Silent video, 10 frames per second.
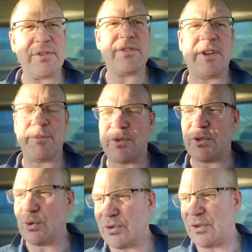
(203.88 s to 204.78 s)
some
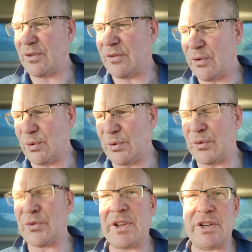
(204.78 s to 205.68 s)
sort of
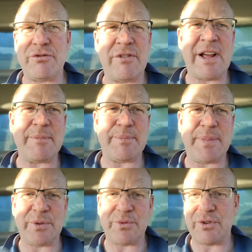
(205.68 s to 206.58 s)
seed rate
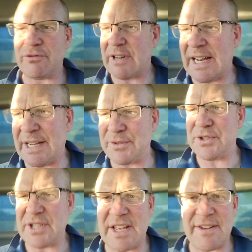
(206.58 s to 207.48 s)
built
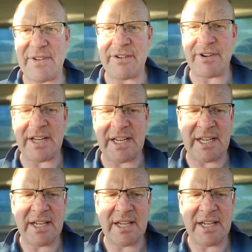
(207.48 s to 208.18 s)
around a very